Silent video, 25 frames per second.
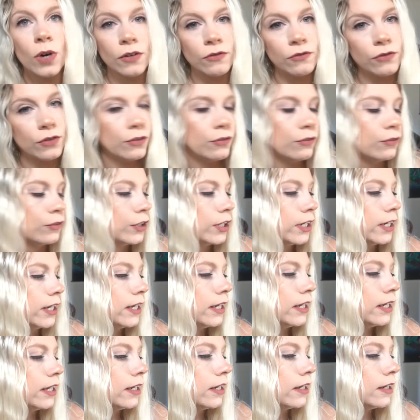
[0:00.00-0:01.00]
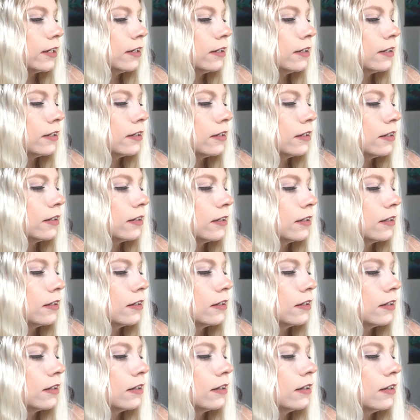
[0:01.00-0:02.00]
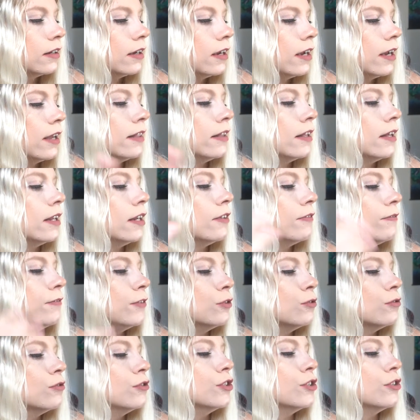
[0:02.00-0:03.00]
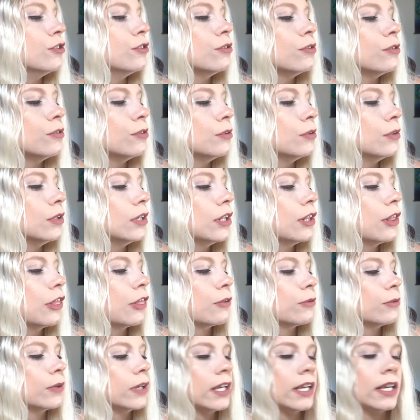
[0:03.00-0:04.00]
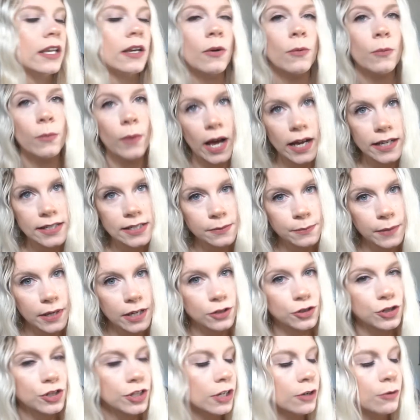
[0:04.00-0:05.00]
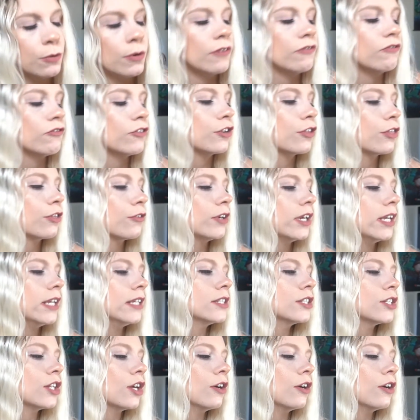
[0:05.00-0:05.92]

for free. And then if you do 3 wax melts, you get 1 for free.